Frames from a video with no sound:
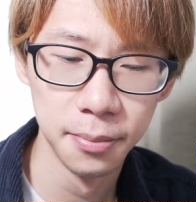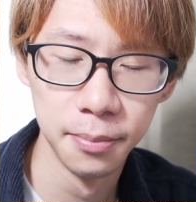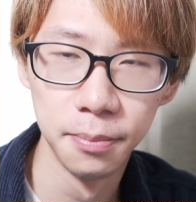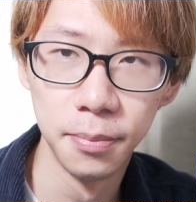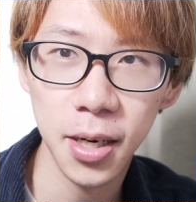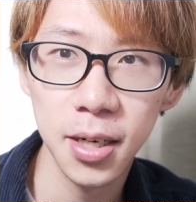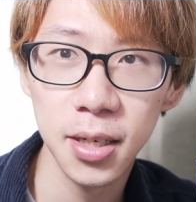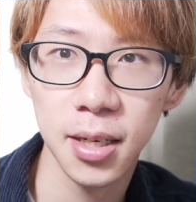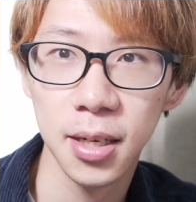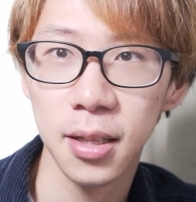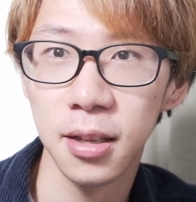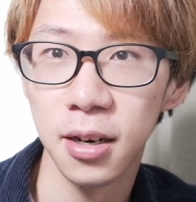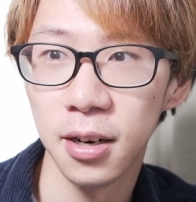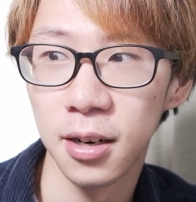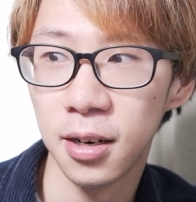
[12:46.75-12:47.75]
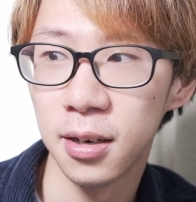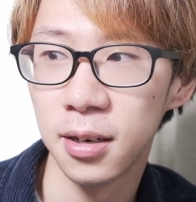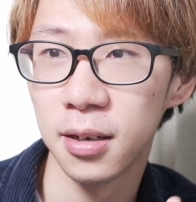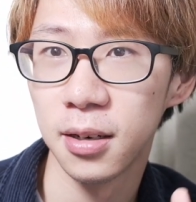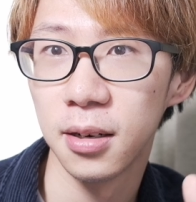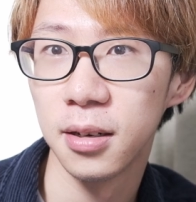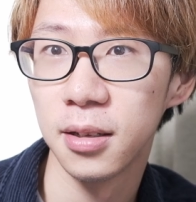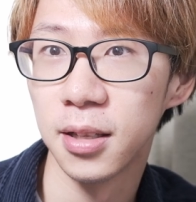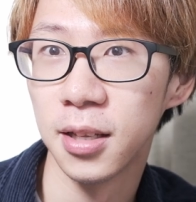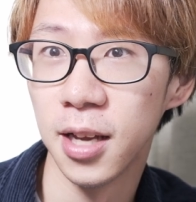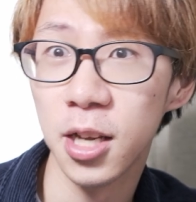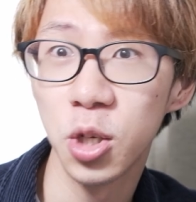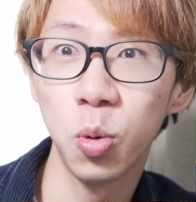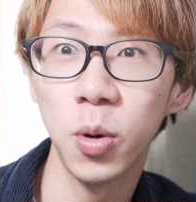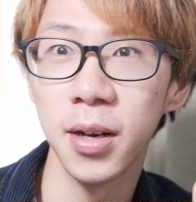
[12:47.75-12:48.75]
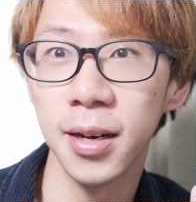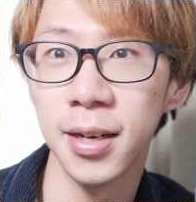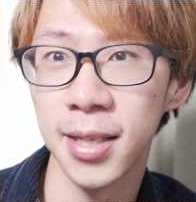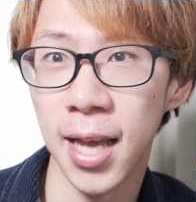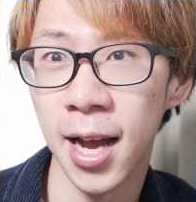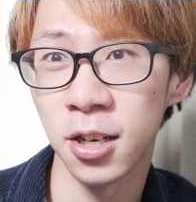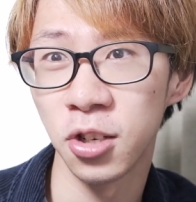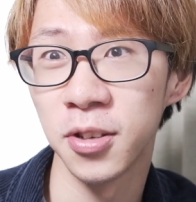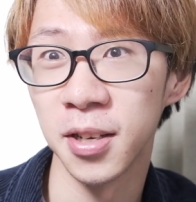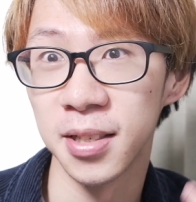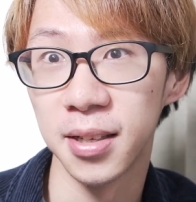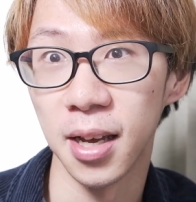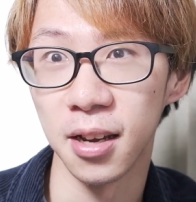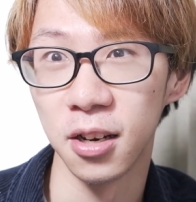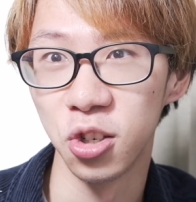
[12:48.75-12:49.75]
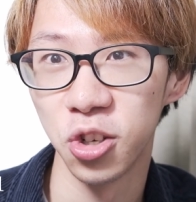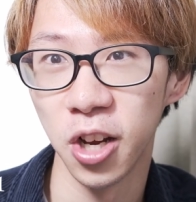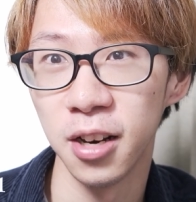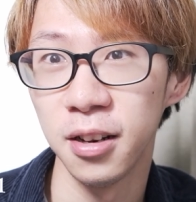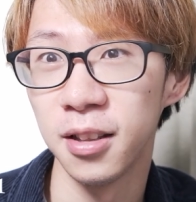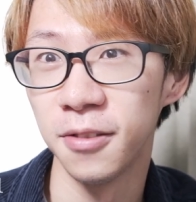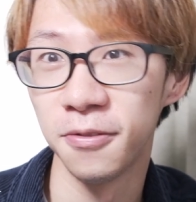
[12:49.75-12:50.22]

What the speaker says: but the H1N is actually a second gen.